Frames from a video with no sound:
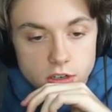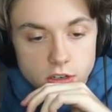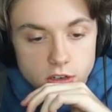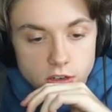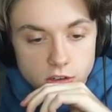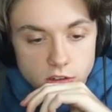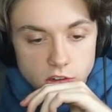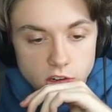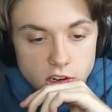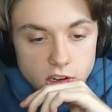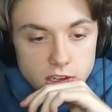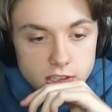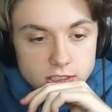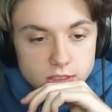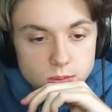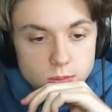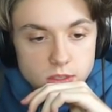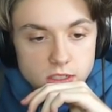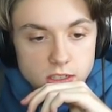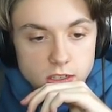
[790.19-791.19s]
and our
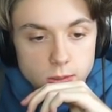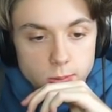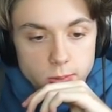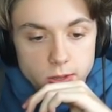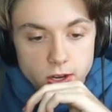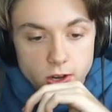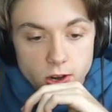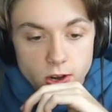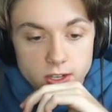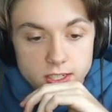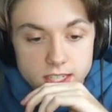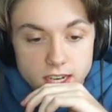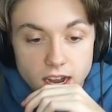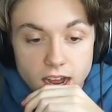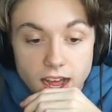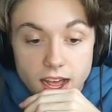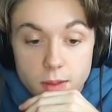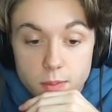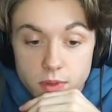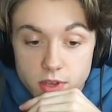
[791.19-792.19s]
osmium and our
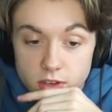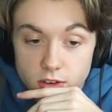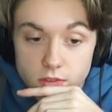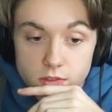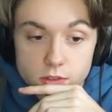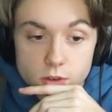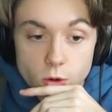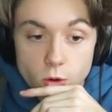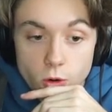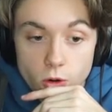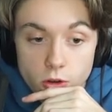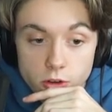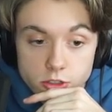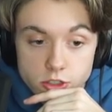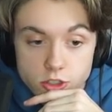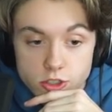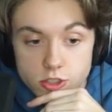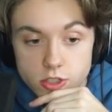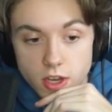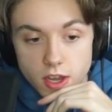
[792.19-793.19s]
diamond, of
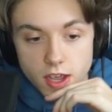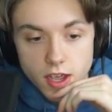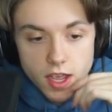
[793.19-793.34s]
course.